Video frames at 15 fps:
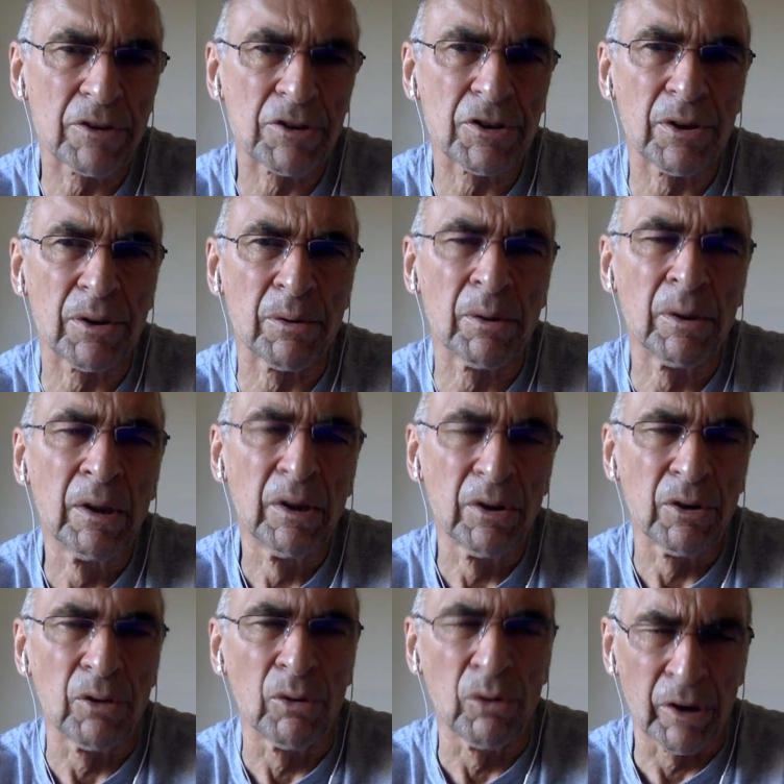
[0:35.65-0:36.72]
So
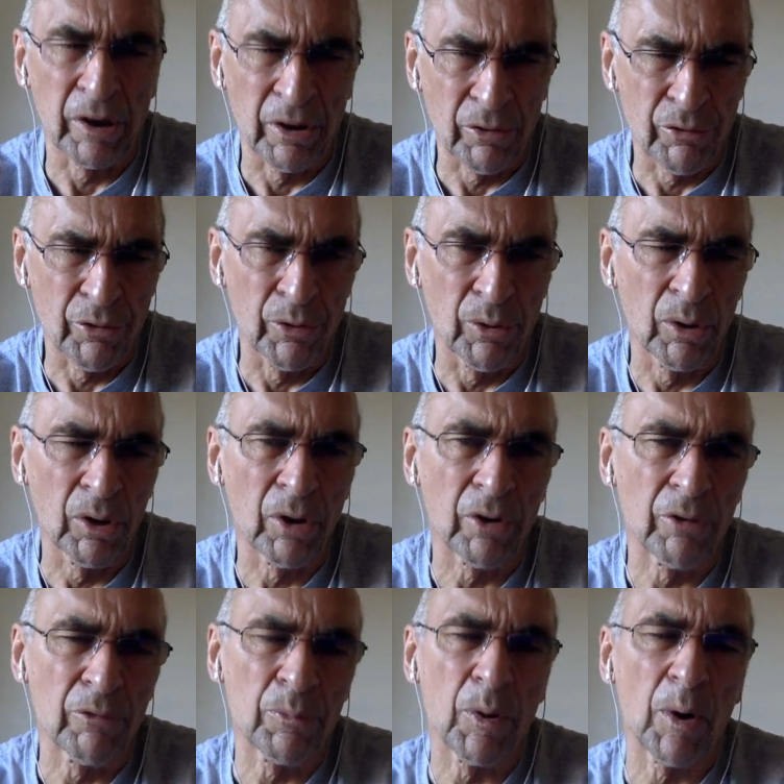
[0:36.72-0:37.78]
you're looking through a lot
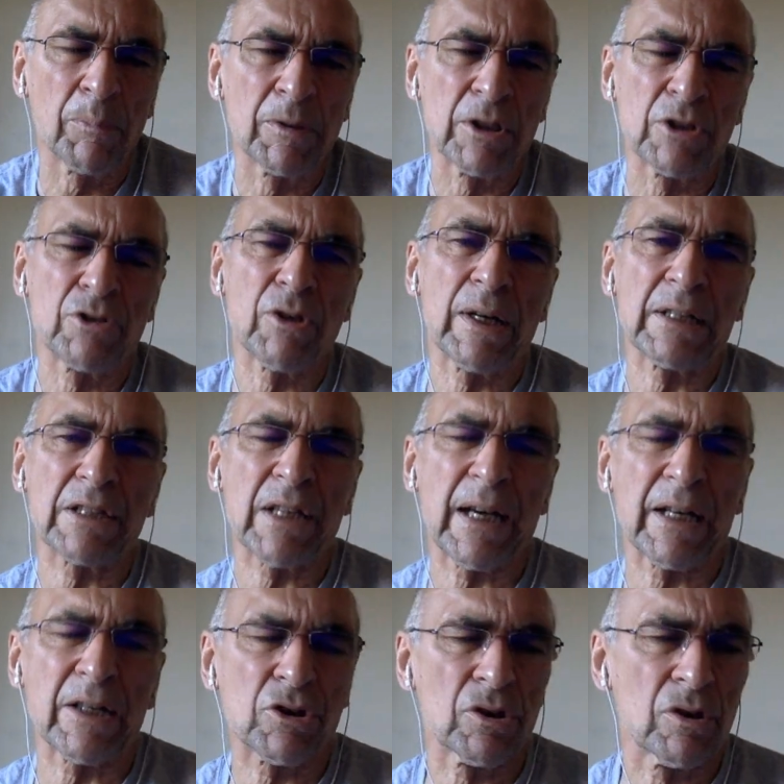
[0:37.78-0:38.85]
of property
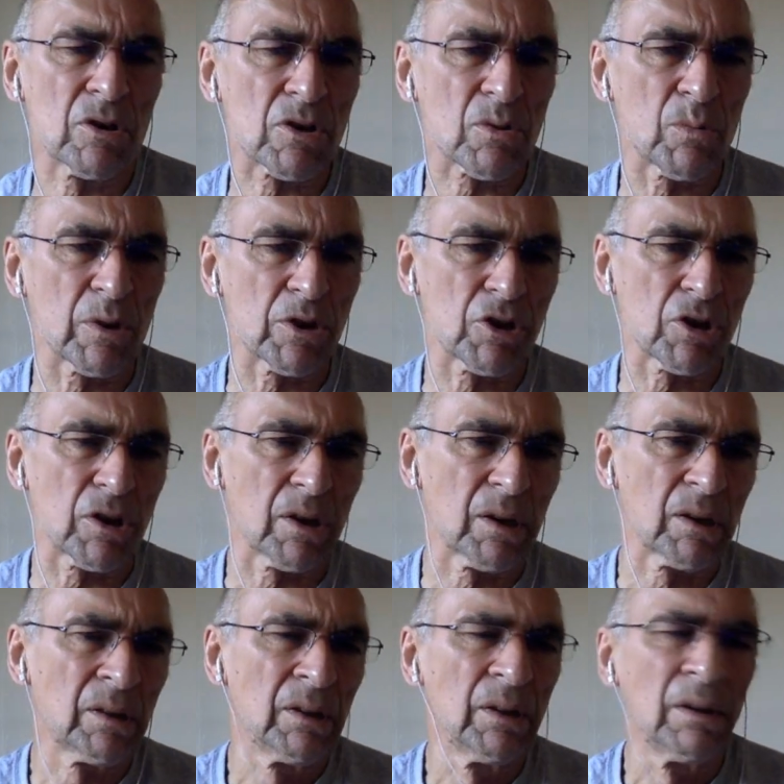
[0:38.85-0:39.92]
transactions which are